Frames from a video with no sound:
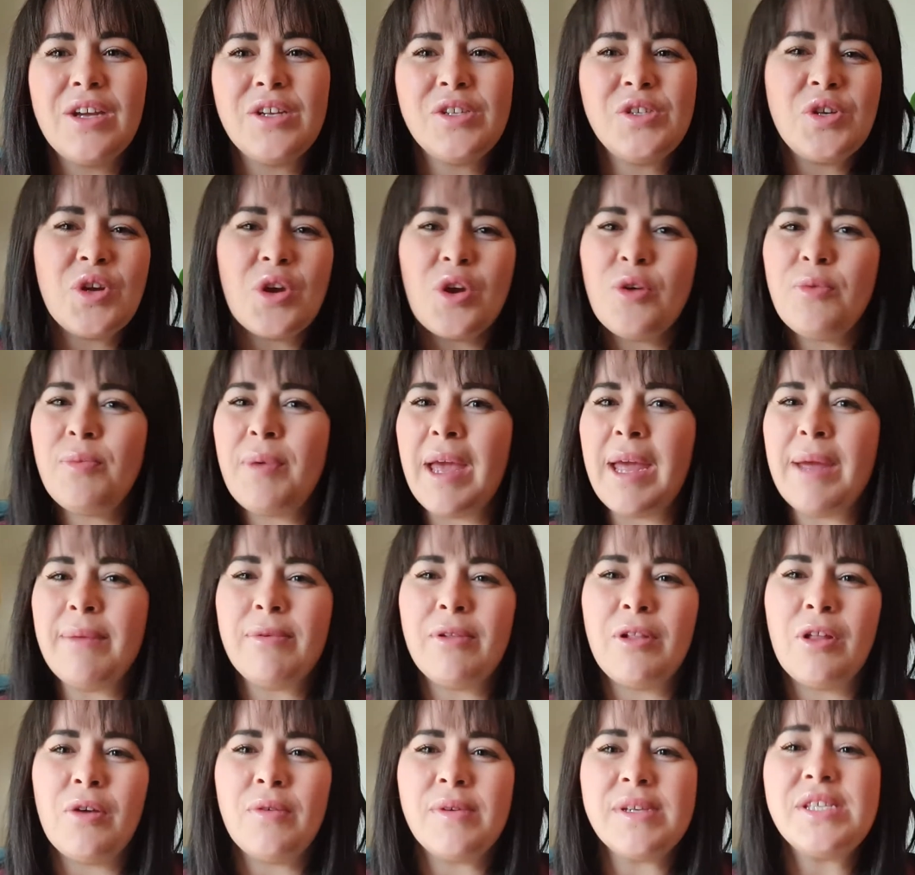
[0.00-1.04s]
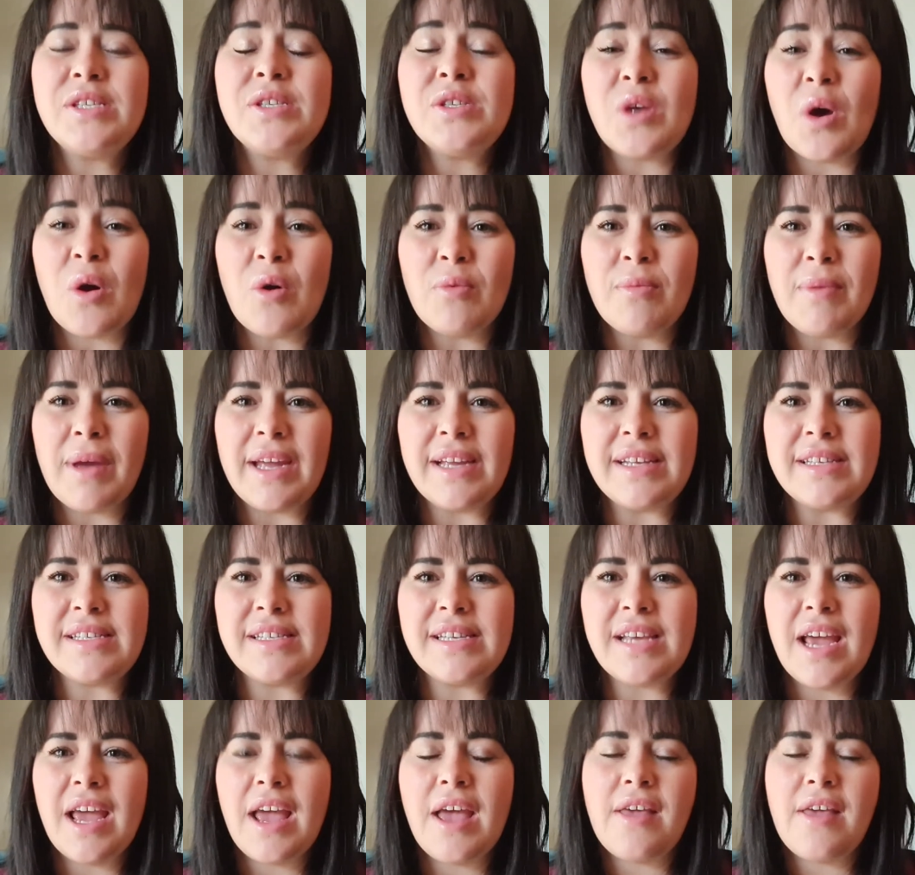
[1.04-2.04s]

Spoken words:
Two people who were soulmates.